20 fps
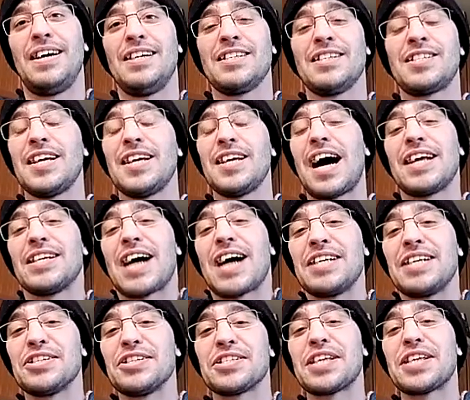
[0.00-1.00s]
See, I
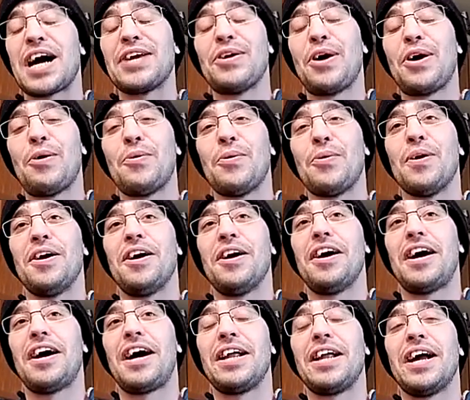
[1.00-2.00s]
don't
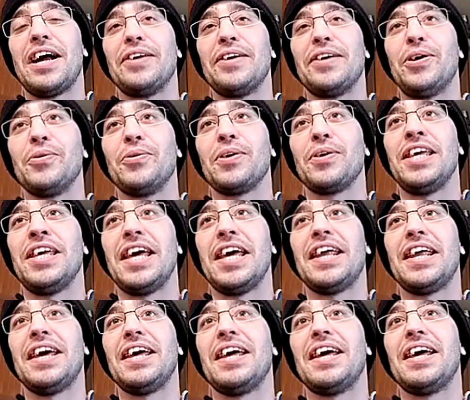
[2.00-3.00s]
get
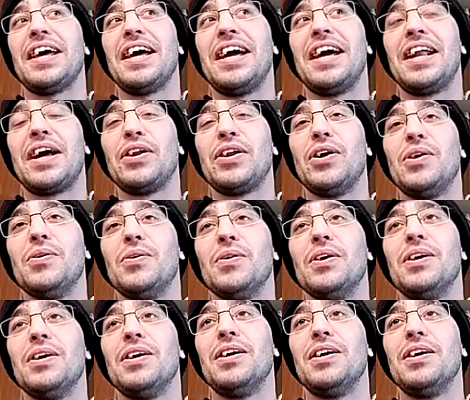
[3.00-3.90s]
it, and I don't,